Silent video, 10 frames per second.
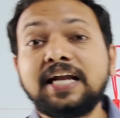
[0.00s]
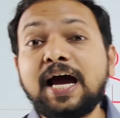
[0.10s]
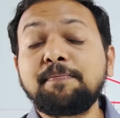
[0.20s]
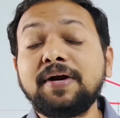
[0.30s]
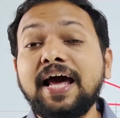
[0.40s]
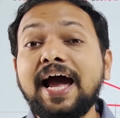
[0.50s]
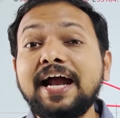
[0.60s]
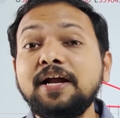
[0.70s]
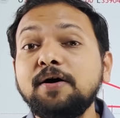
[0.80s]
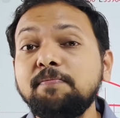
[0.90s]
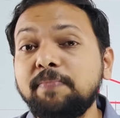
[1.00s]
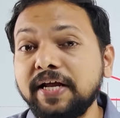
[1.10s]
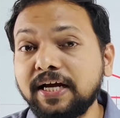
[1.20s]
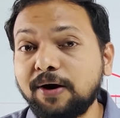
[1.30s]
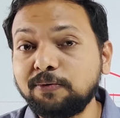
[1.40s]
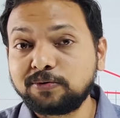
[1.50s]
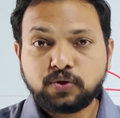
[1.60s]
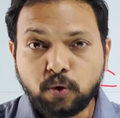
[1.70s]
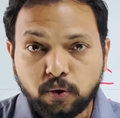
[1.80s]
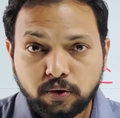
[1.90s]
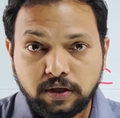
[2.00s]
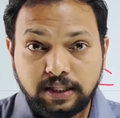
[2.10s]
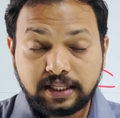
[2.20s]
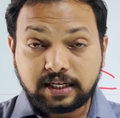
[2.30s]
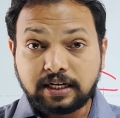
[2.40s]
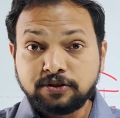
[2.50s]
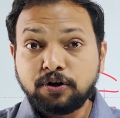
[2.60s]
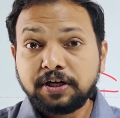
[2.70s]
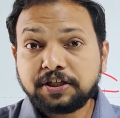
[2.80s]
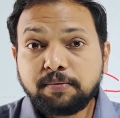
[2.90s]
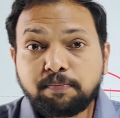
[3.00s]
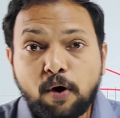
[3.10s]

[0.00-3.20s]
happened and a breakout. So the consolidation